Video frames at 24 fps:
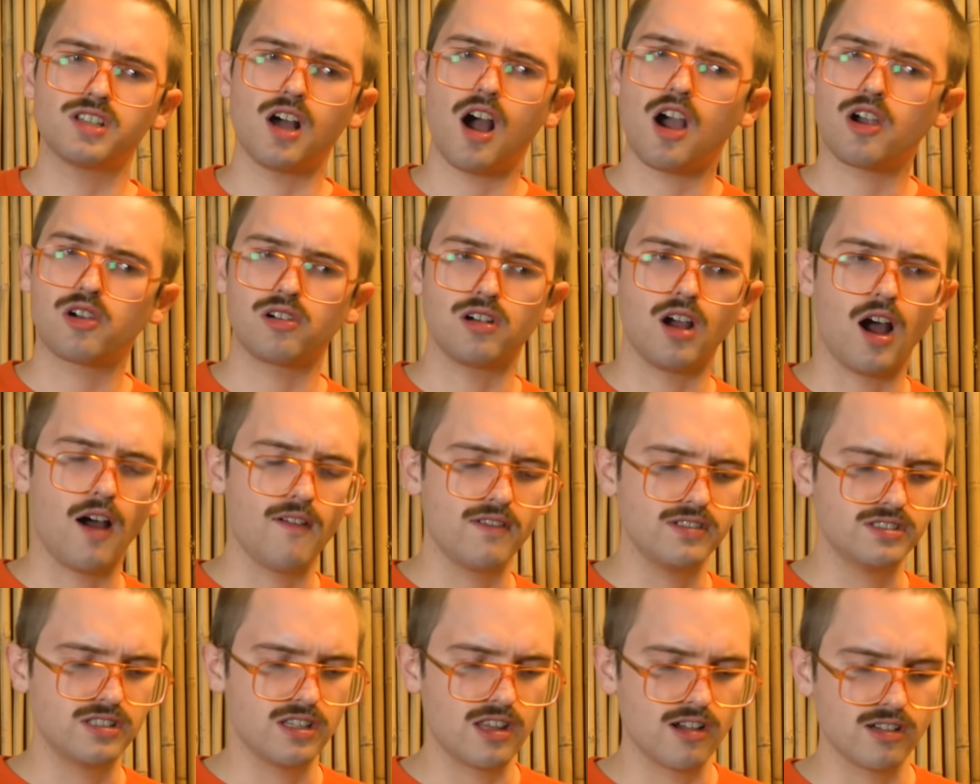Sakura,
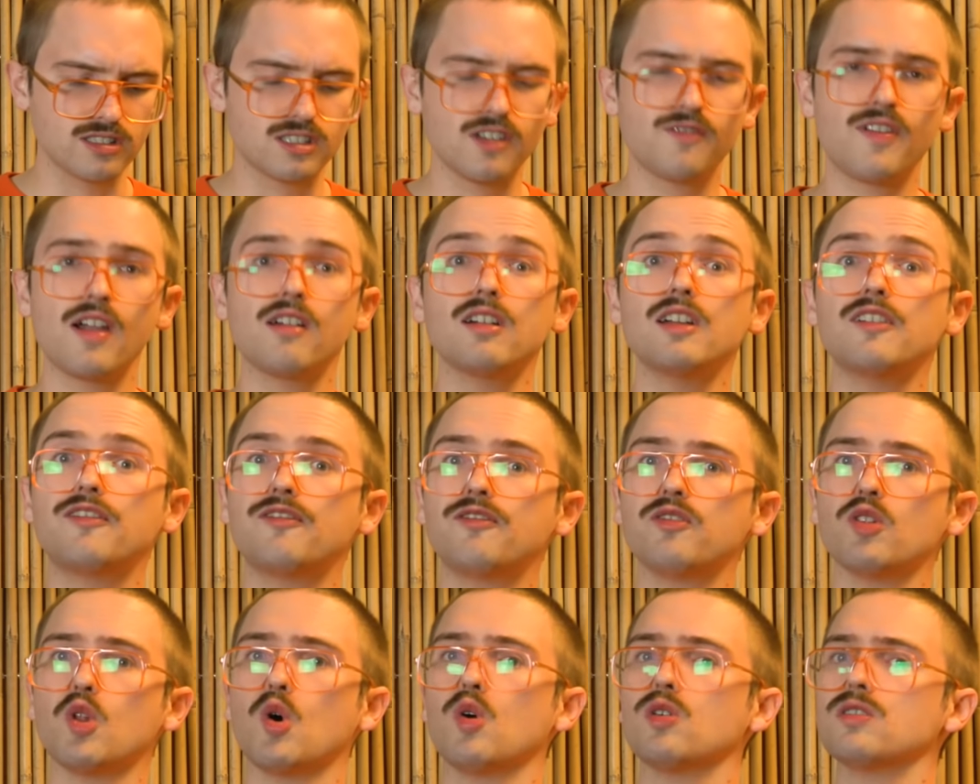obviously, there. It's a very
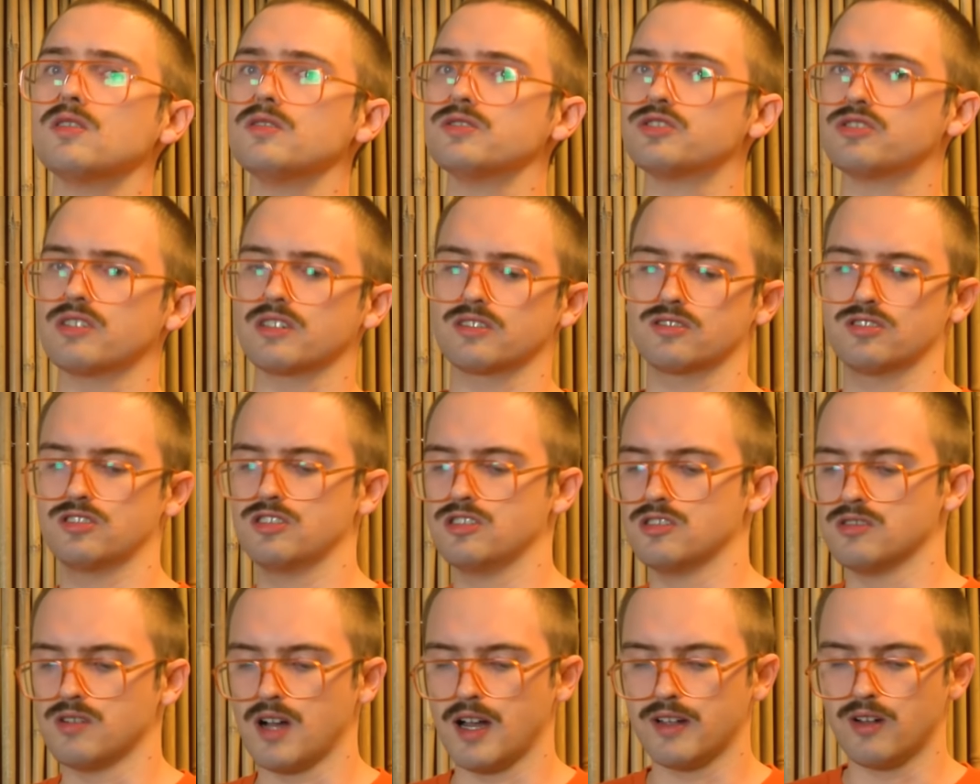floral drink,
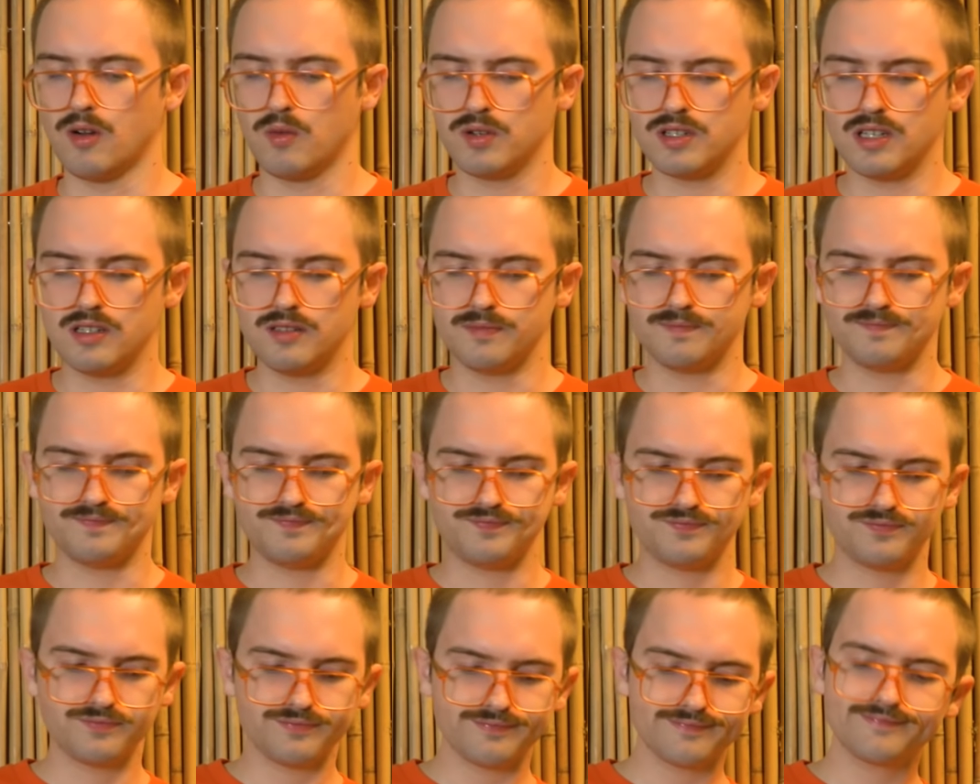too. I don't want to
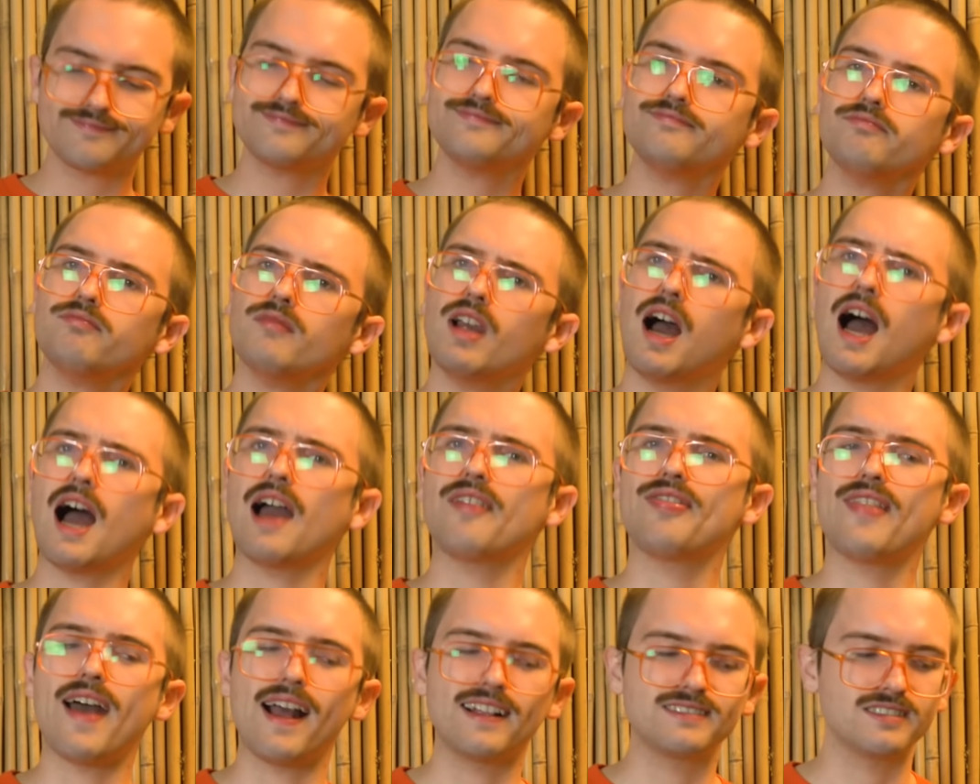
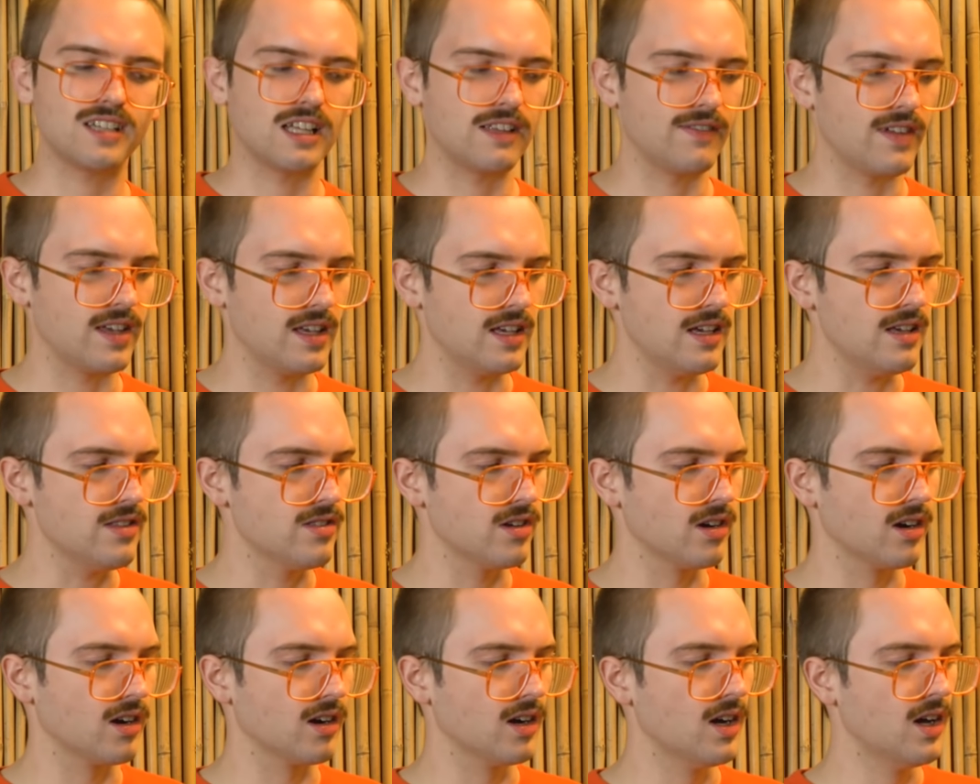hide that side of it
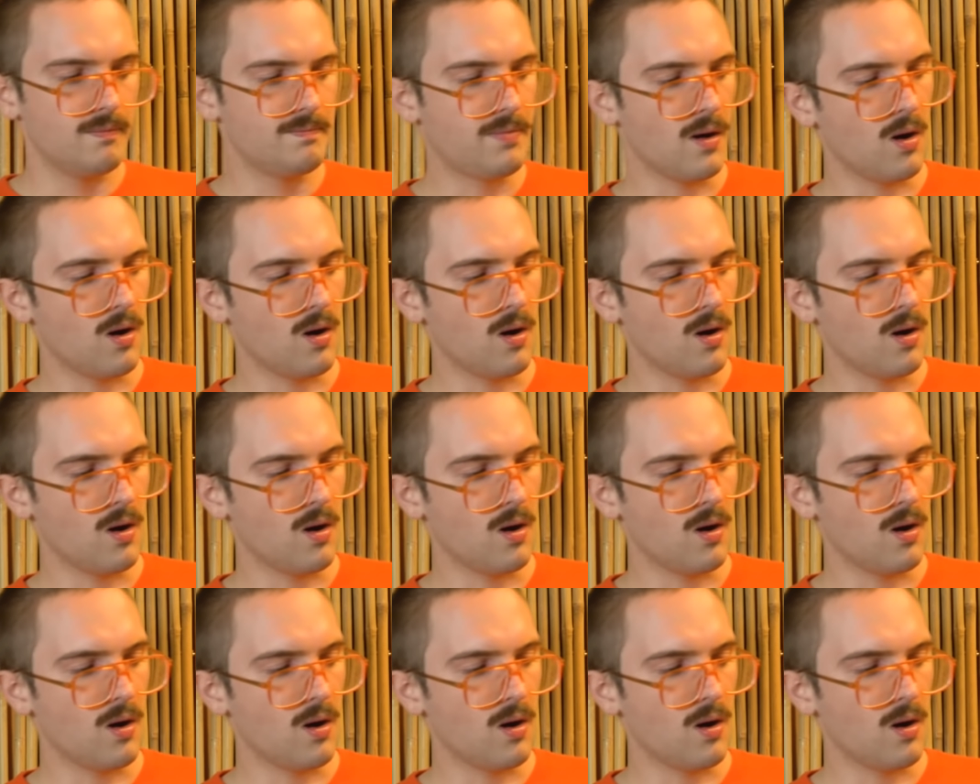either.